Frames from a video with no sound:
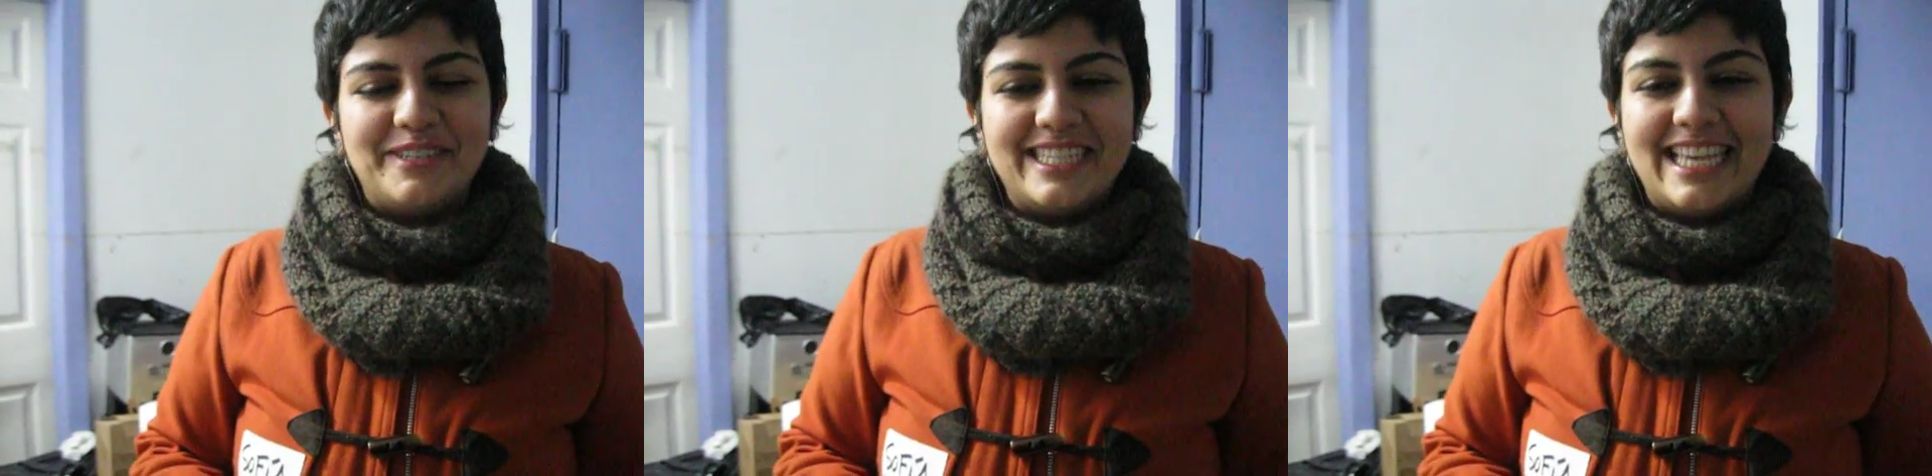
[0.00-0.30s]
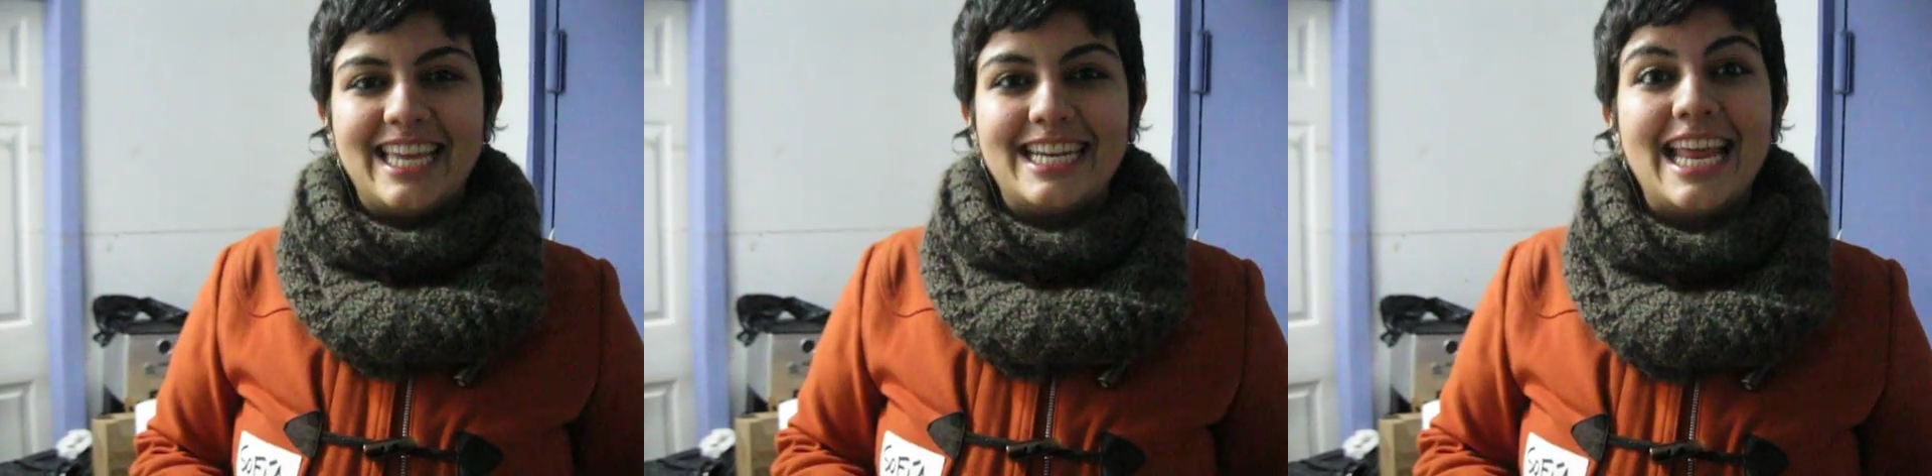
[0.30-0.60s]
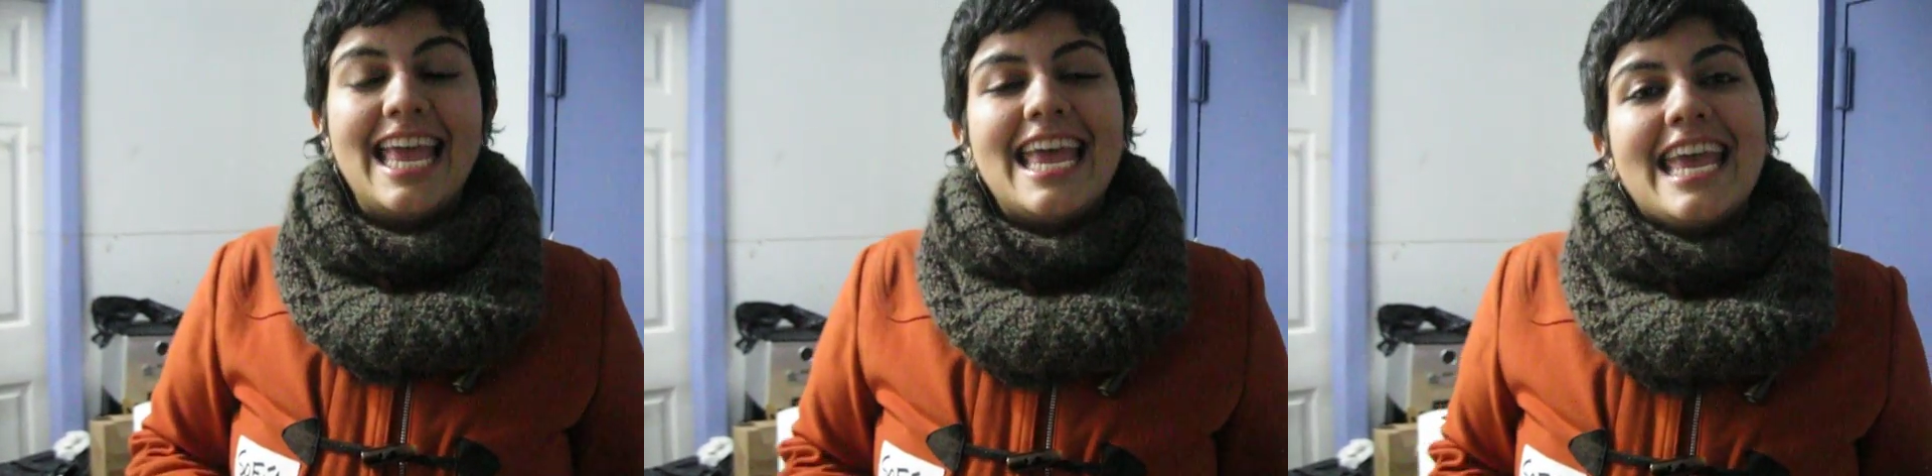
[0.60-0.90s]
excited,
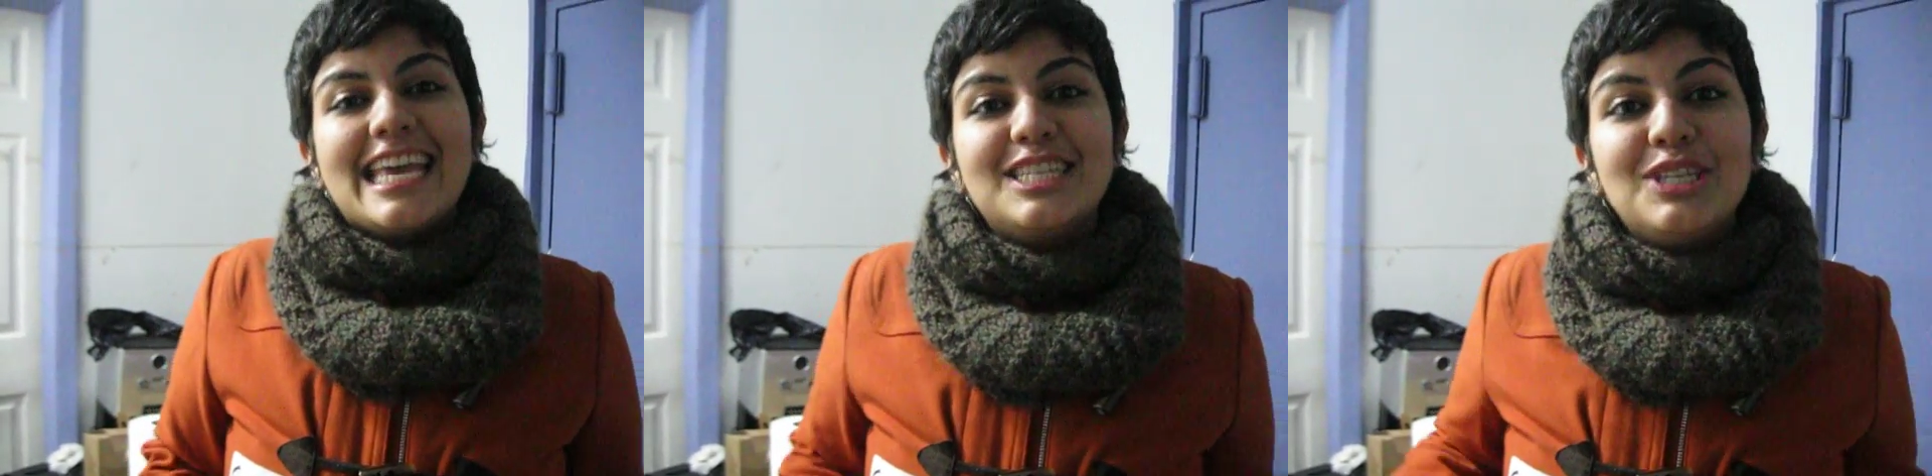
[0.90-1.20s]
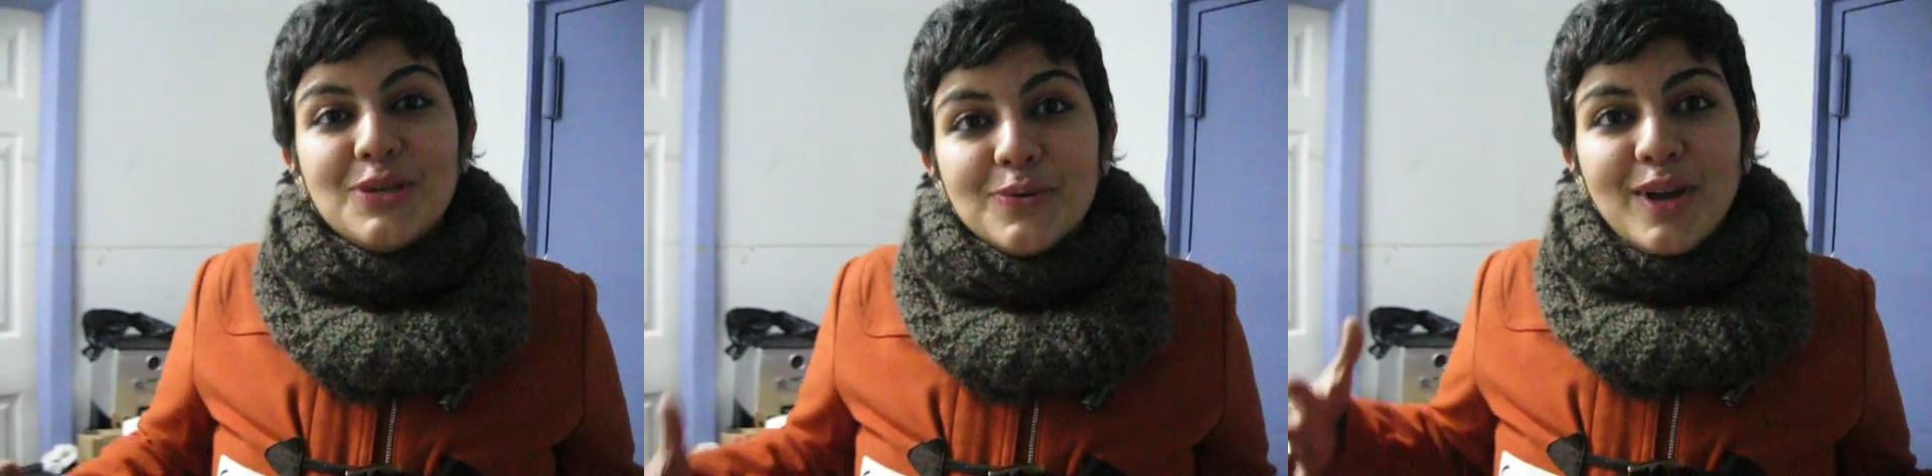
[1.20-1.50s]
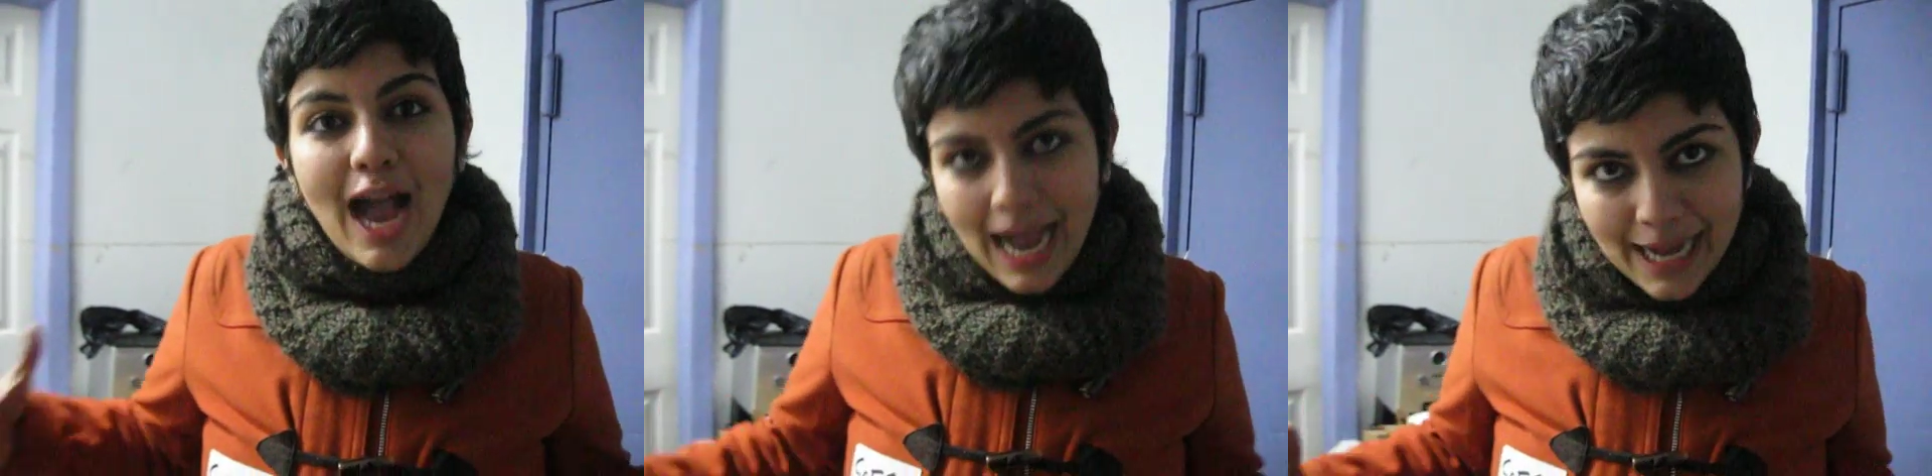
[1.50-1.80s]
and two
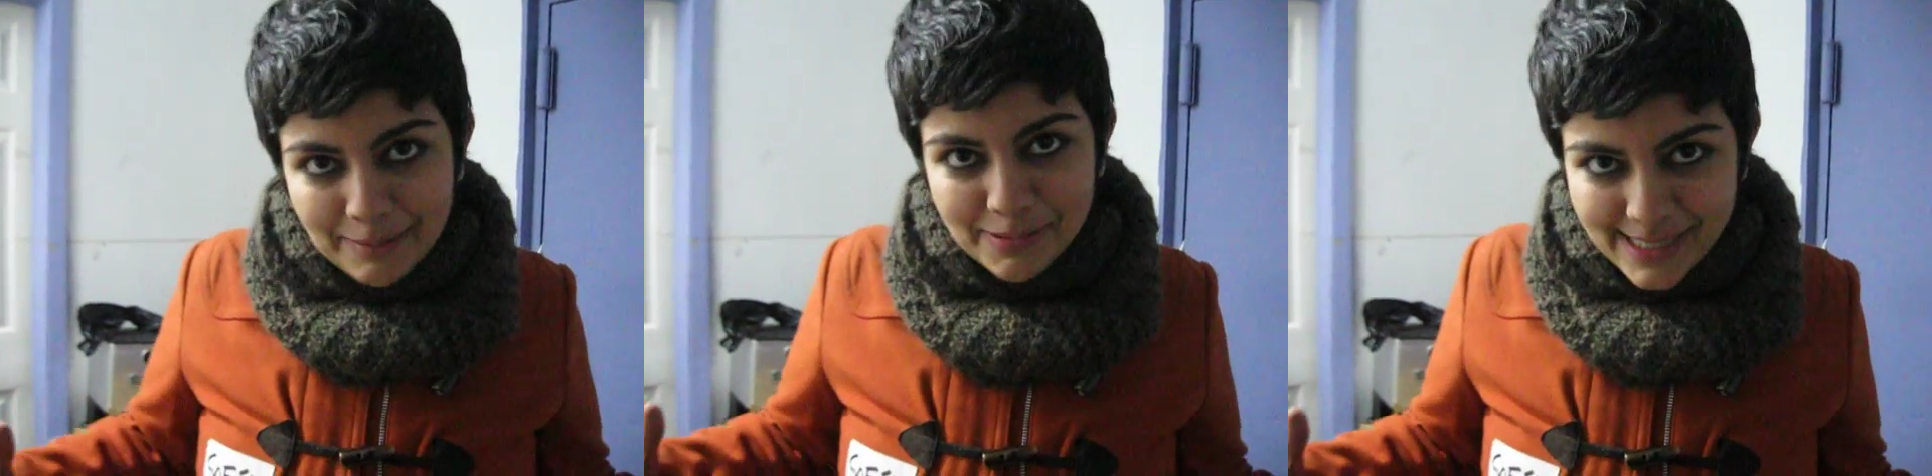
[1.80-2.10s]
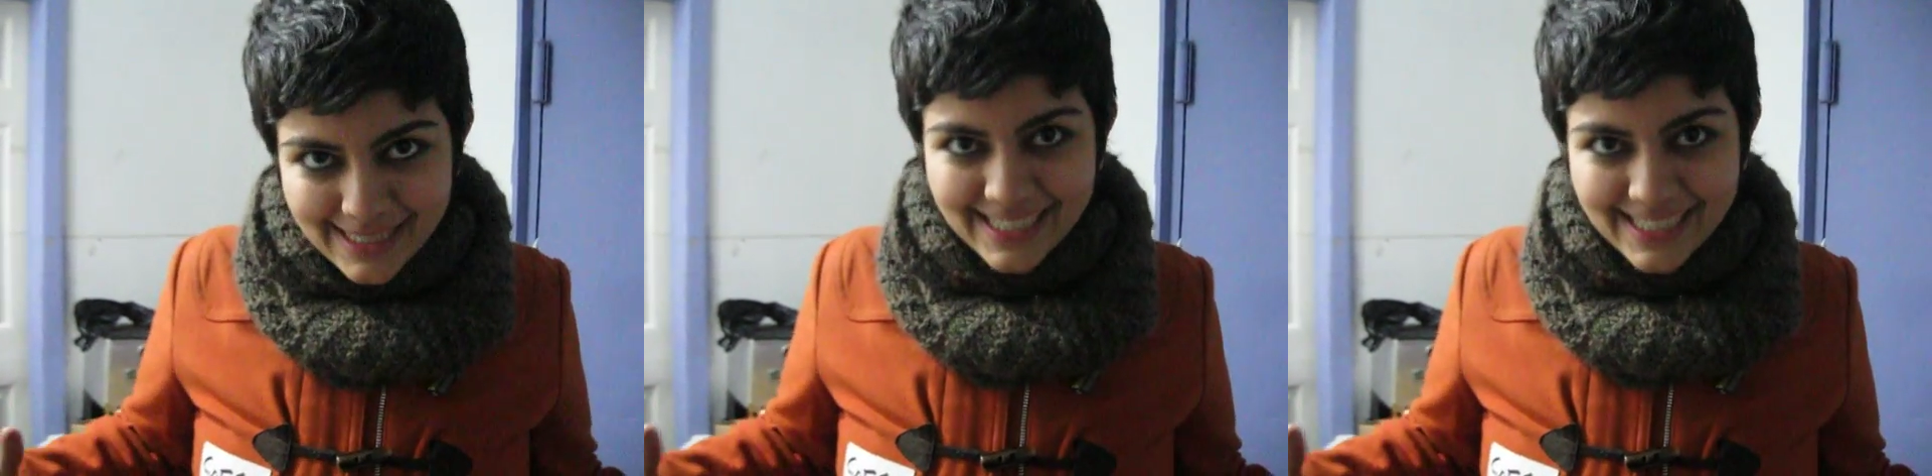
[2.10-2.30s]
cops